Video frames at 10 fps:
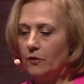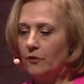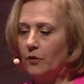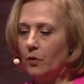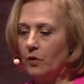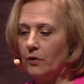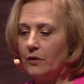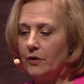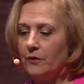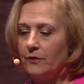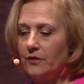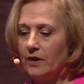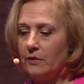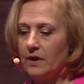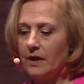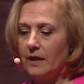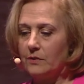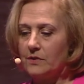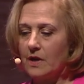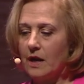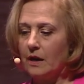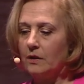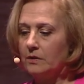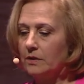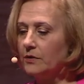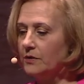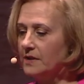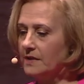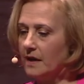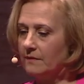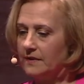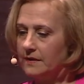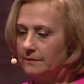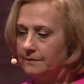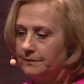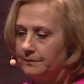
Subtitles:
for figuring out how could this happen.